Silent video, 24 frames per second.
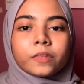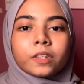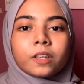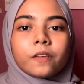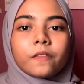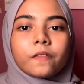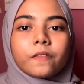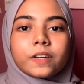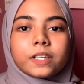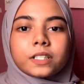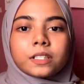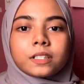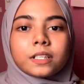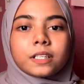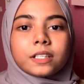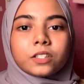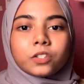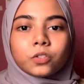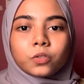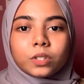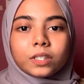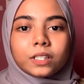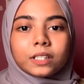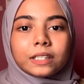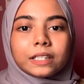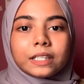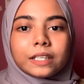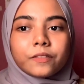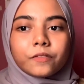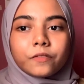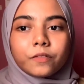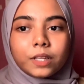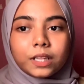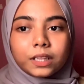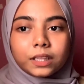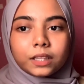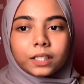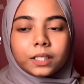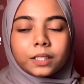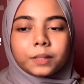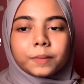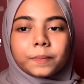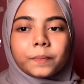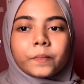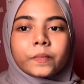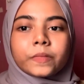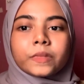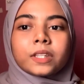First is trickling filter,
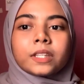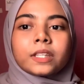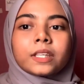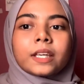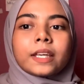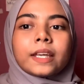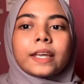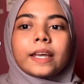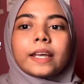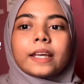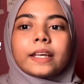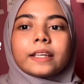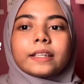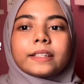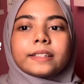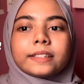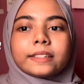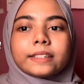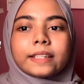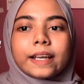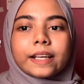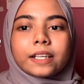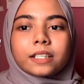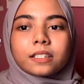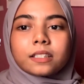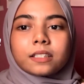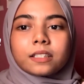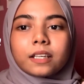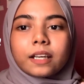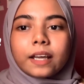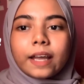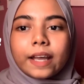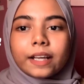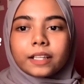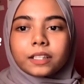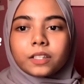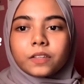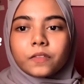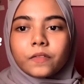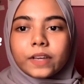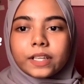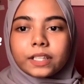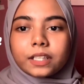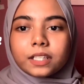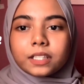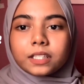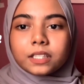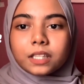next the
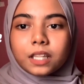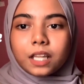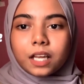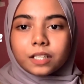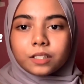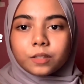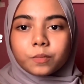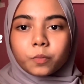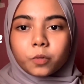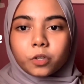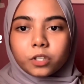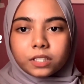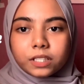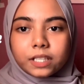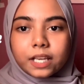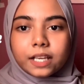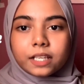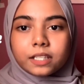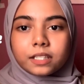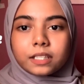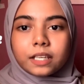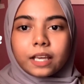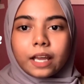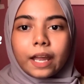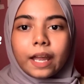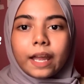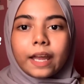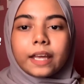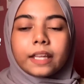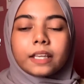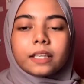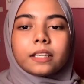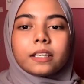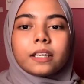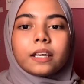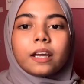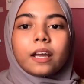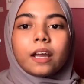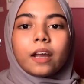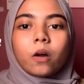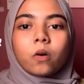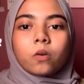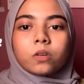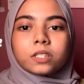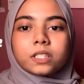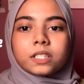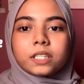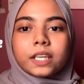activated sludge process, and
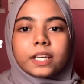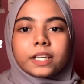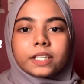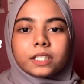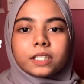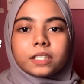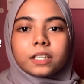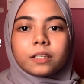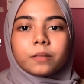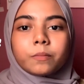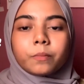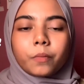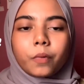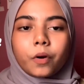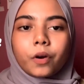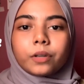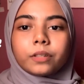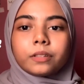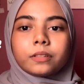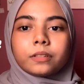oxidation pond.